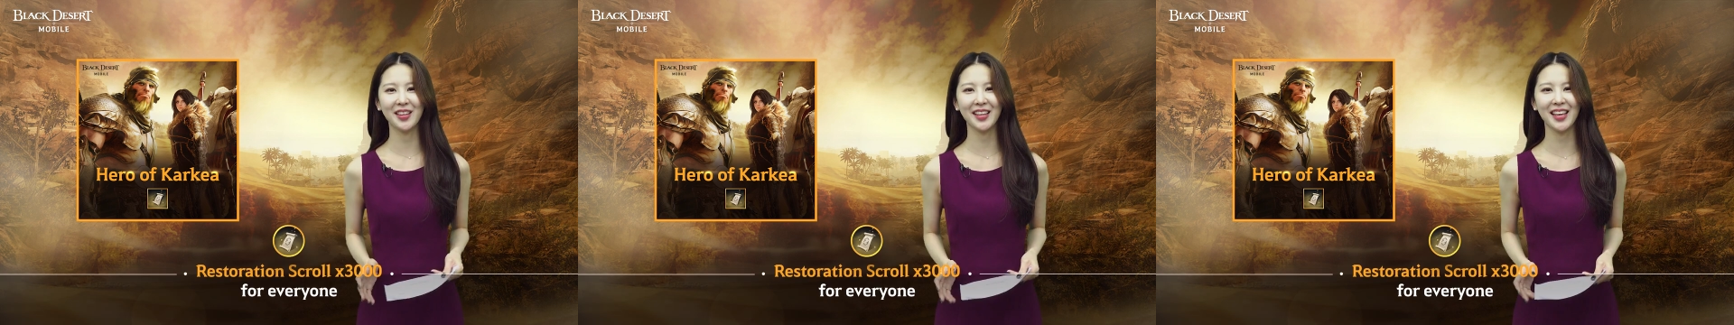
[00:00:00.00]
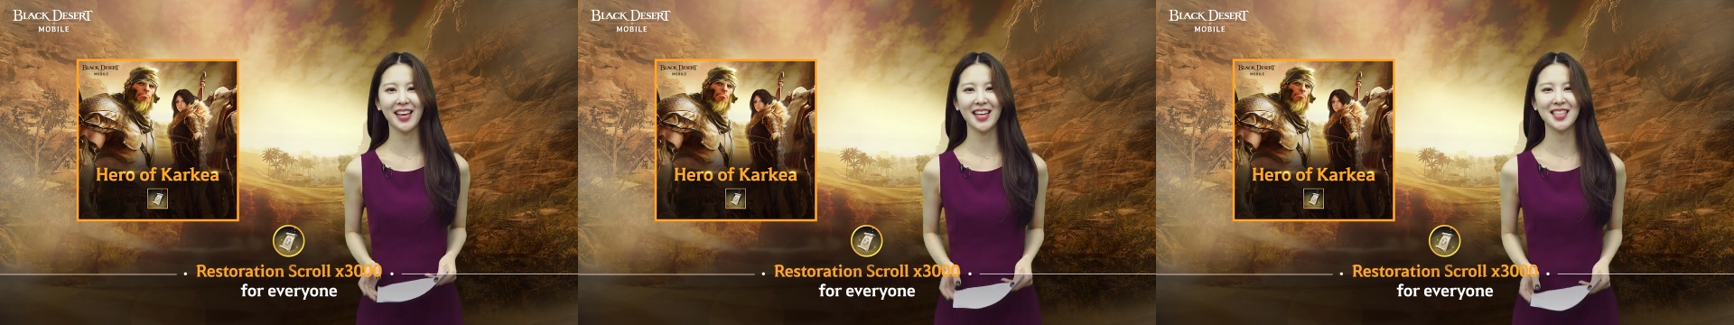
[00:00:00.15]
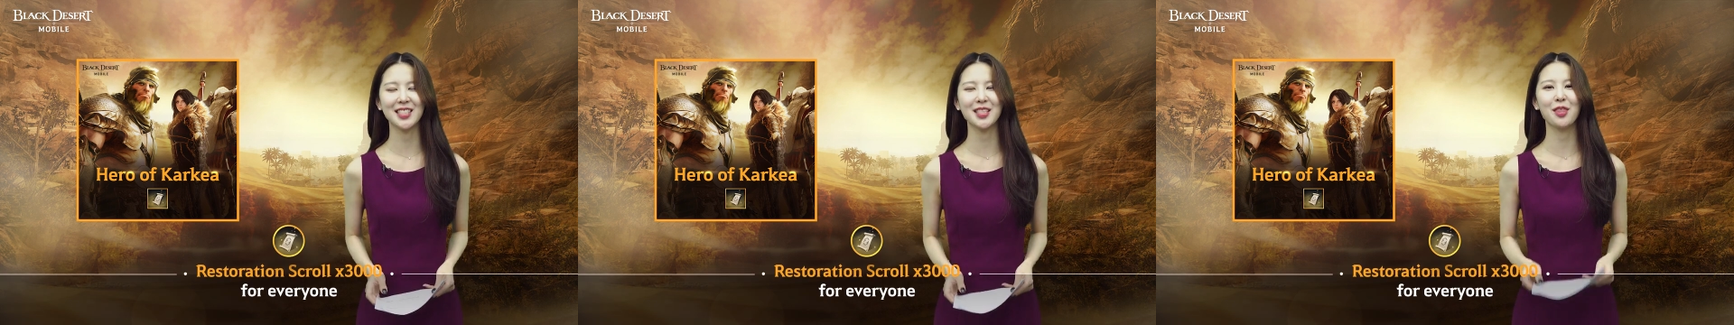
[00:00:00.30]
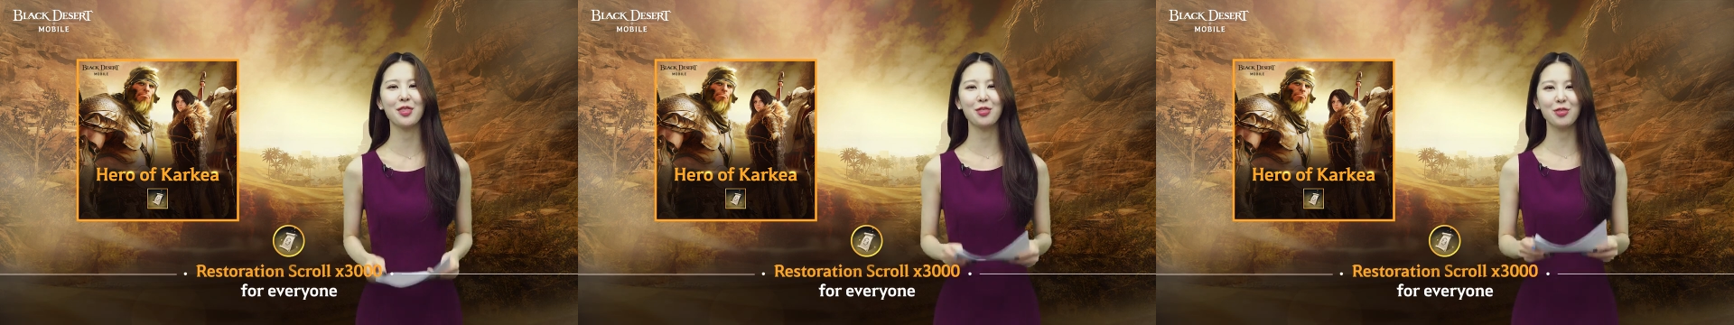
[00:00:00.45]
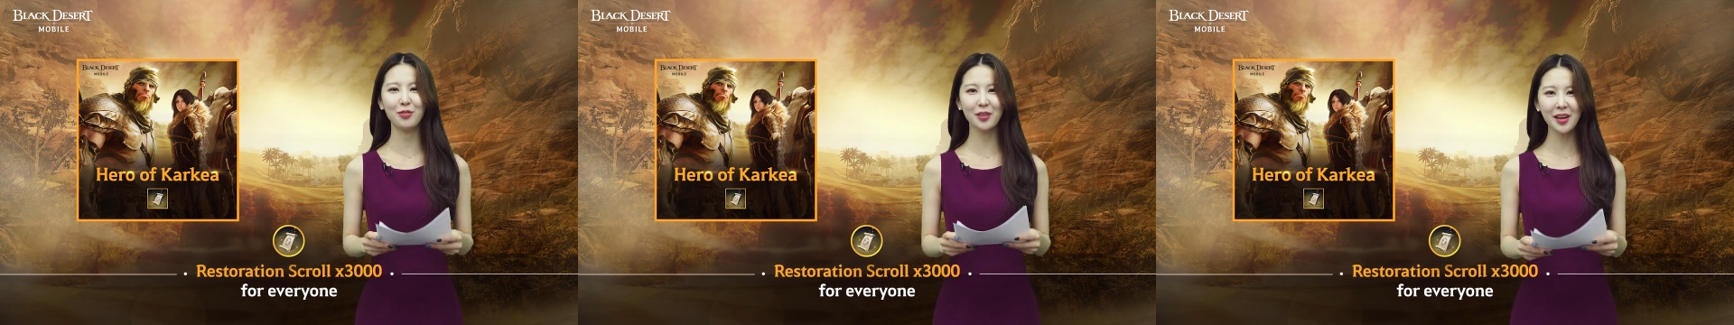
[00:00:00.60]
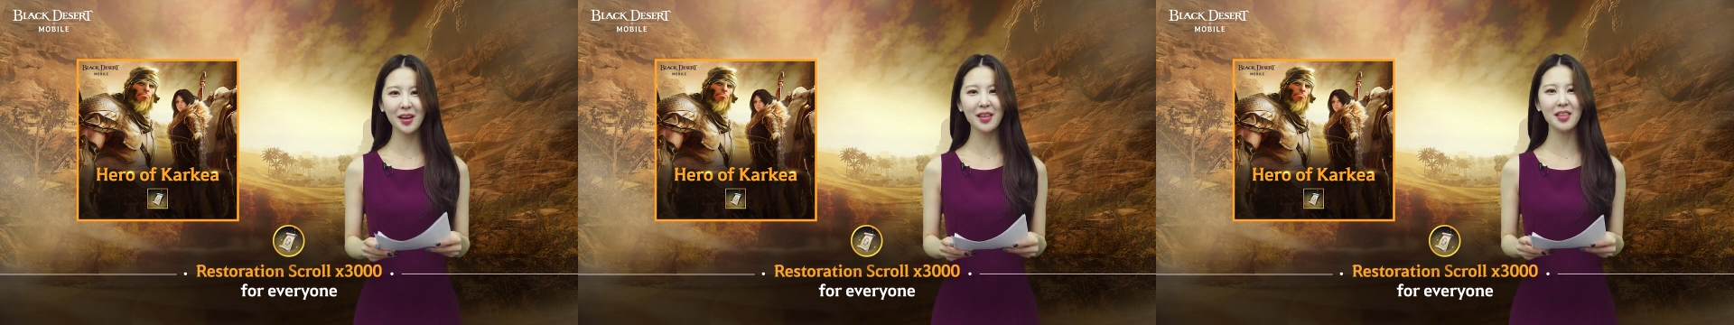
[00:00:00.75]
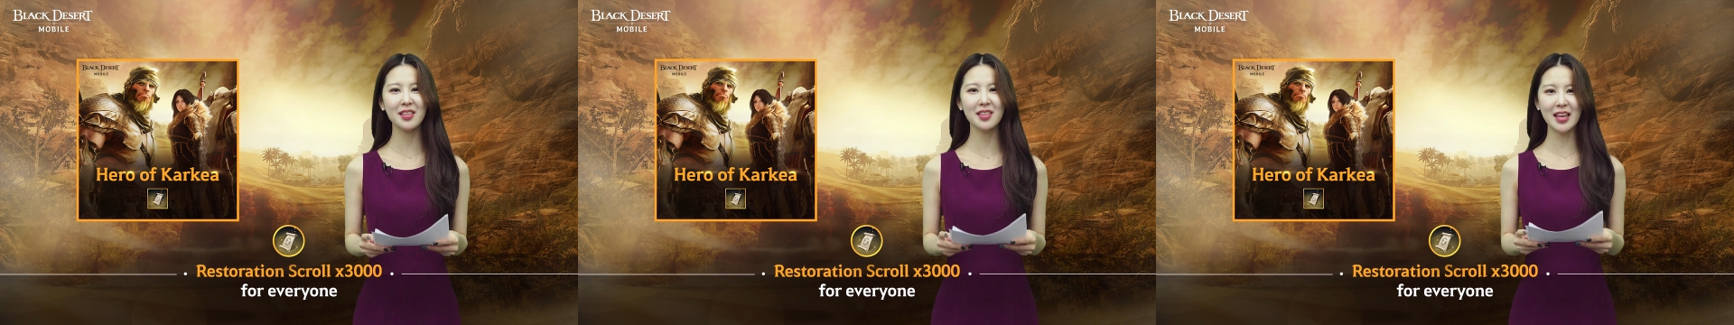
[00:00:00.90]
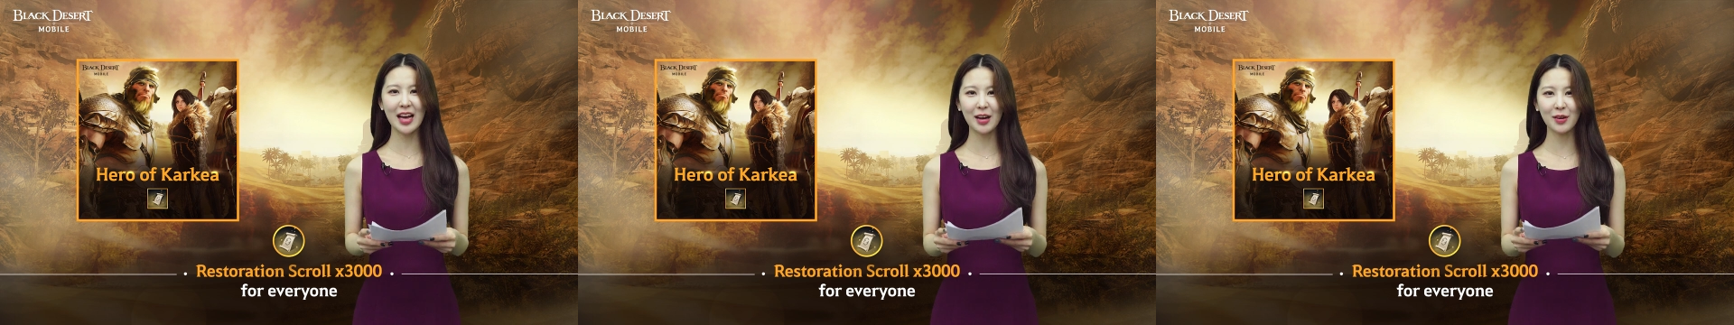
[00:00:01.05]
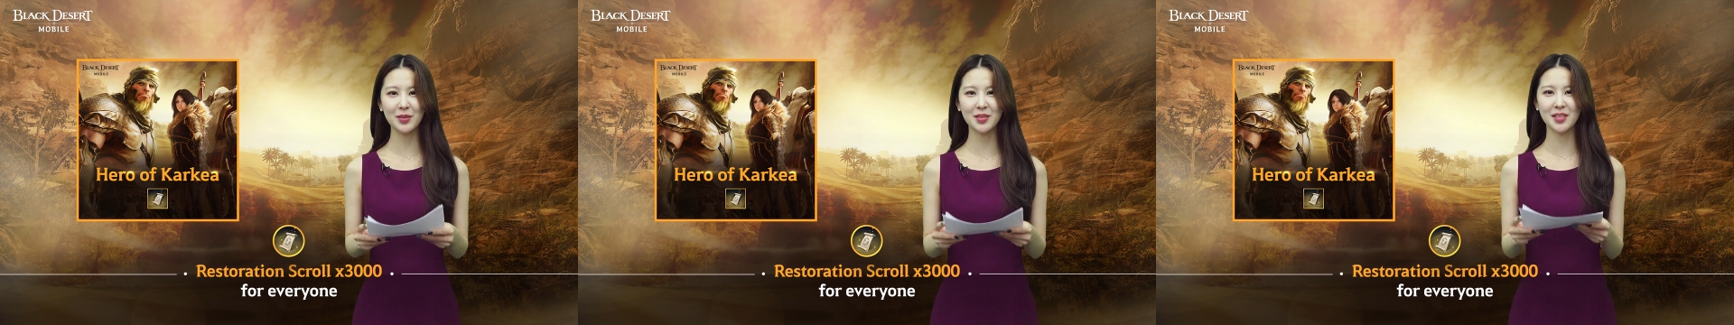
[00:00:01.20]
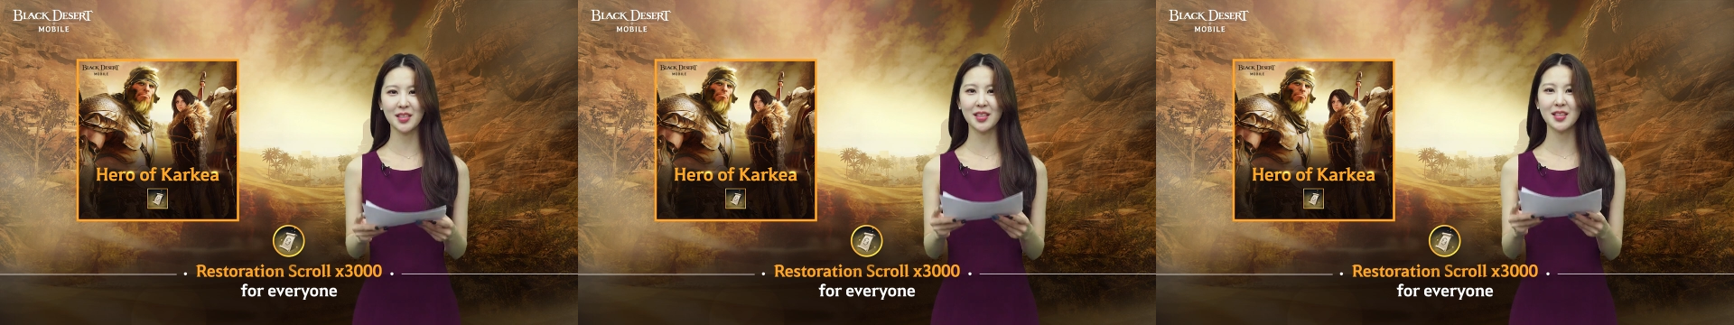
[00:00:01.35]
gets
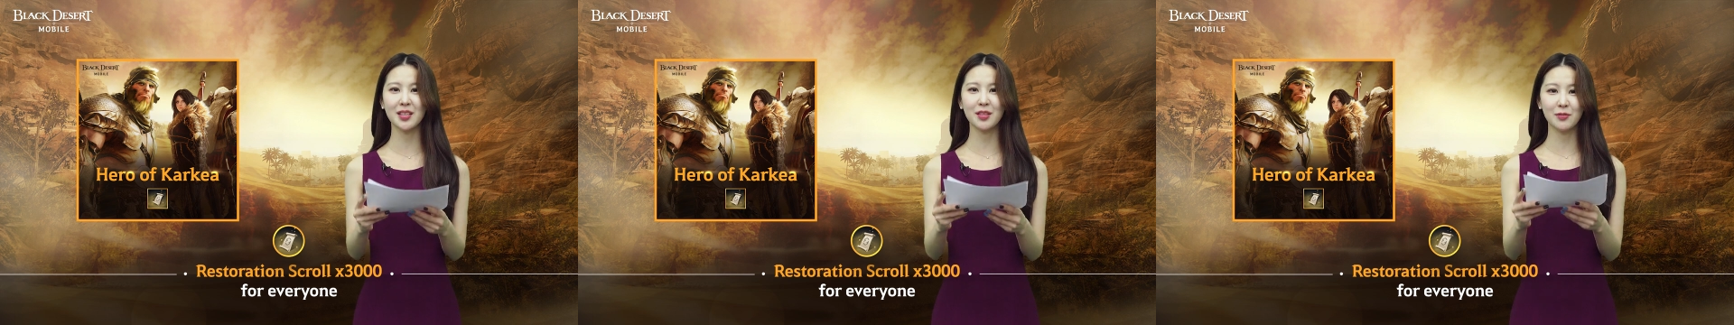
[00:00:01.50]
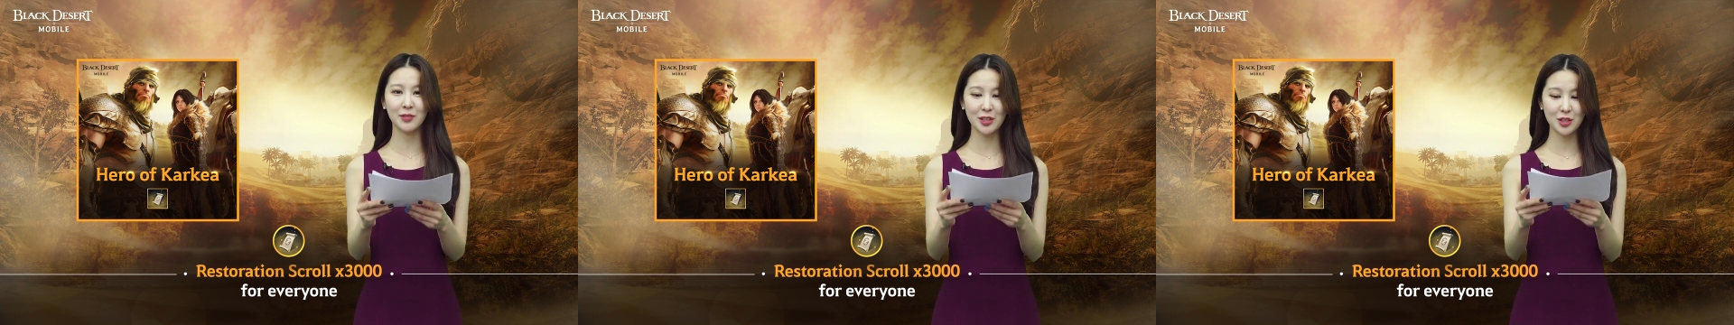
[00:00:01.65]
3,000